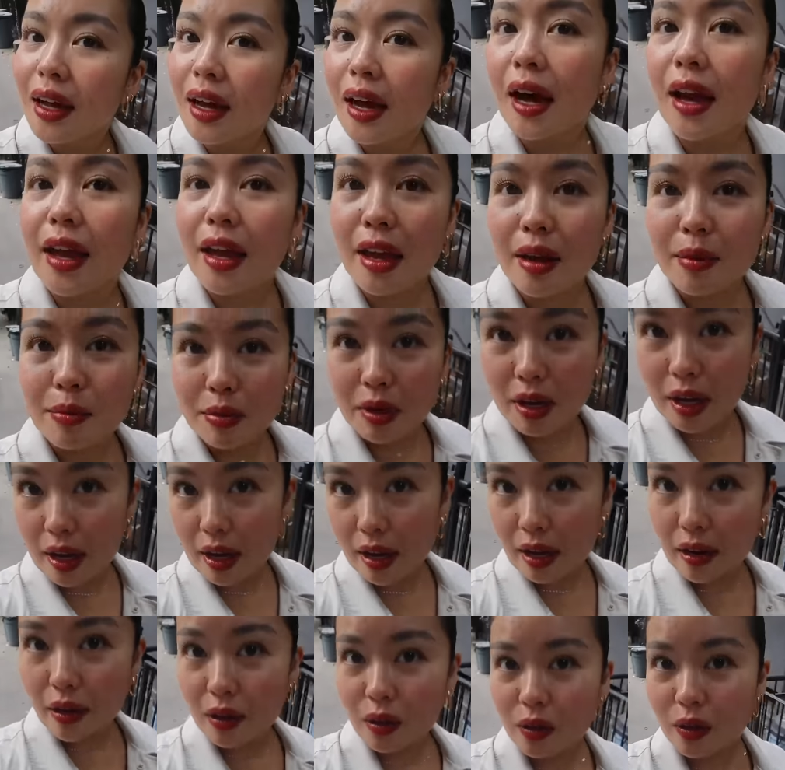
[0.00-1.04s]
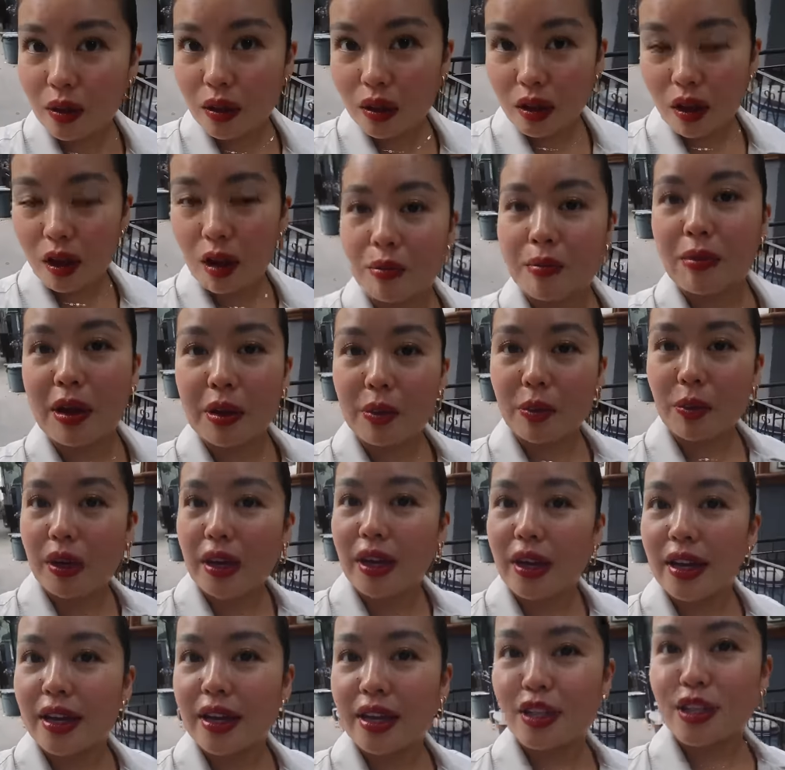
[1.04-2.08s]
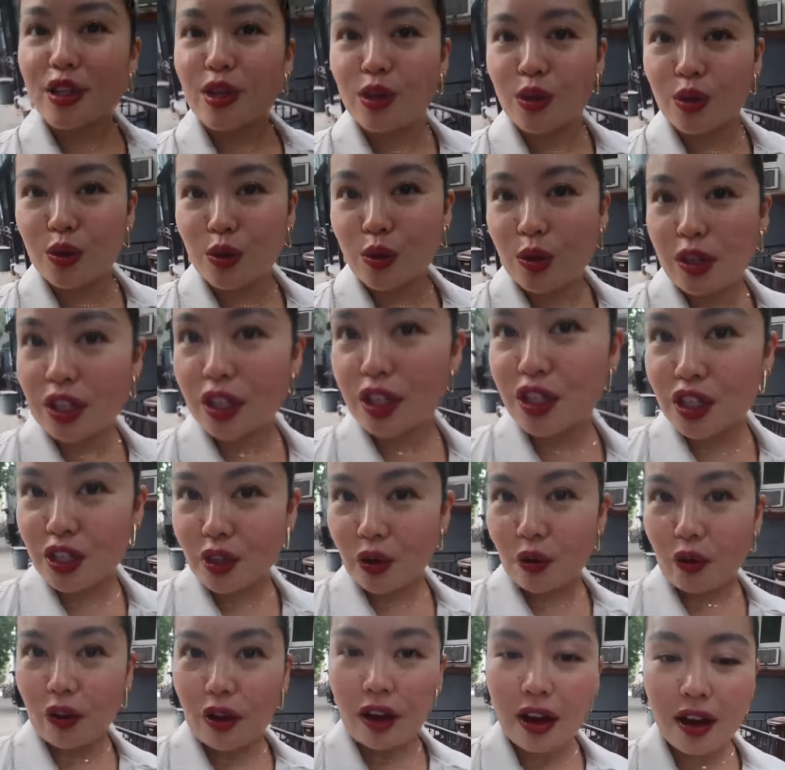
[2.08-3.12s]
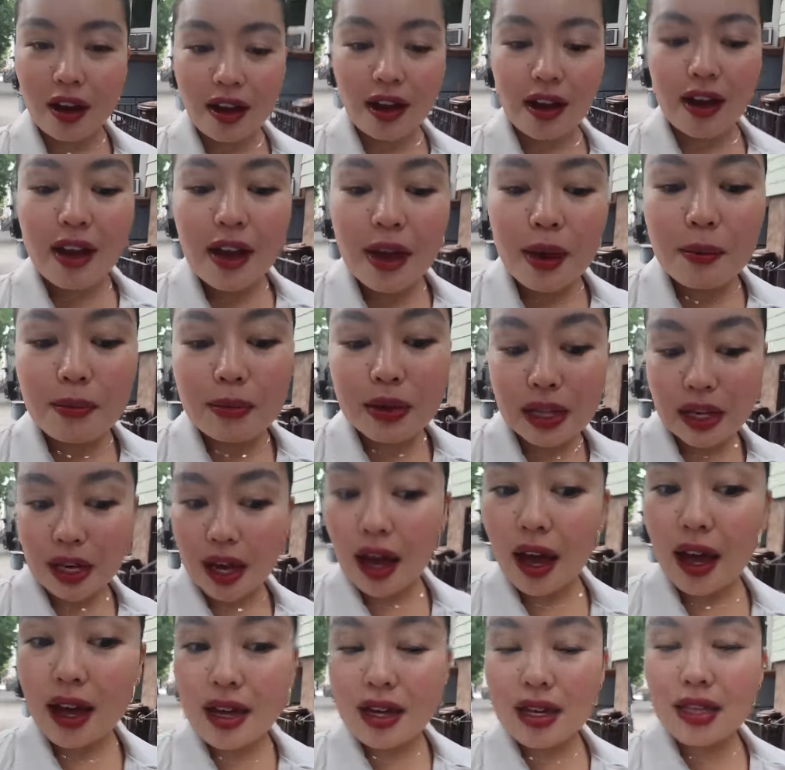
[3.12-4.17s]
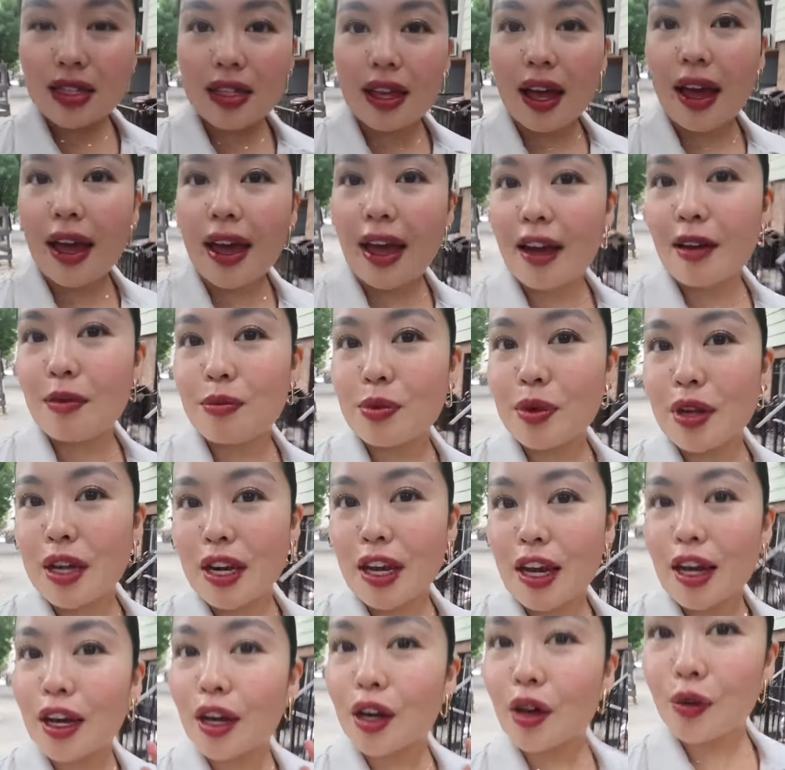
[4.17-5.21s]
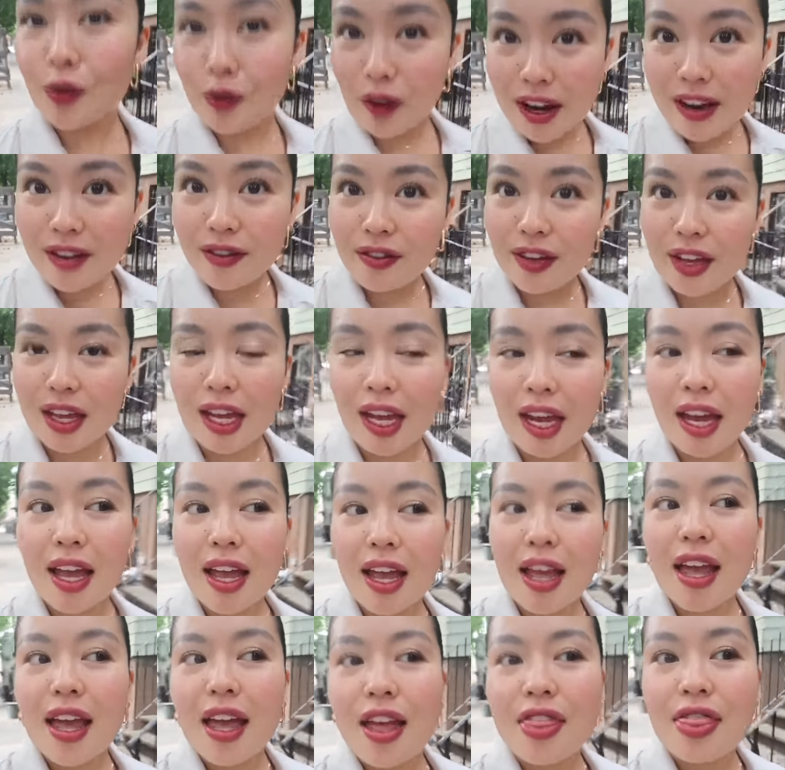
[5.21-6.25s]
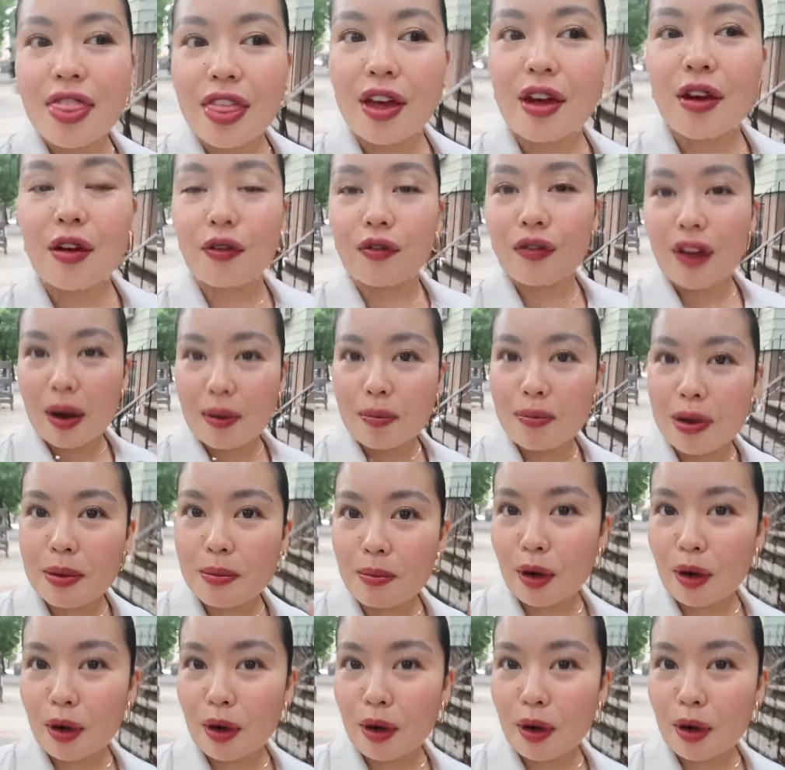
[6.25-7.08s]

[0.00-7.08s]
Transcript: I am now on my way to Kijitora because I have been craving their red bean